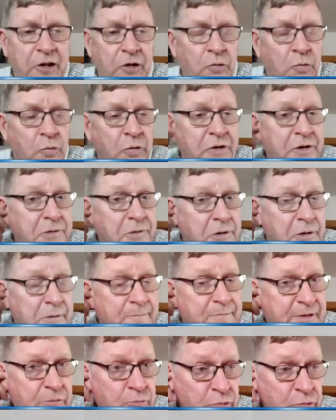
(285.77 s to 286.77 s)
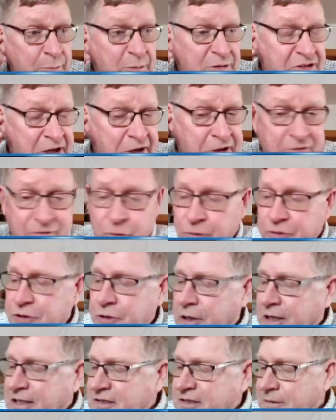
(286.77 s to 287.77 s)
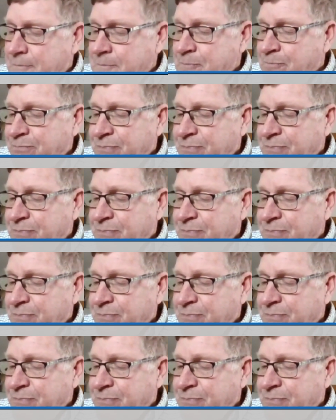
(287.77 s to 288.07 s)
Elwood or Representative Hertaus.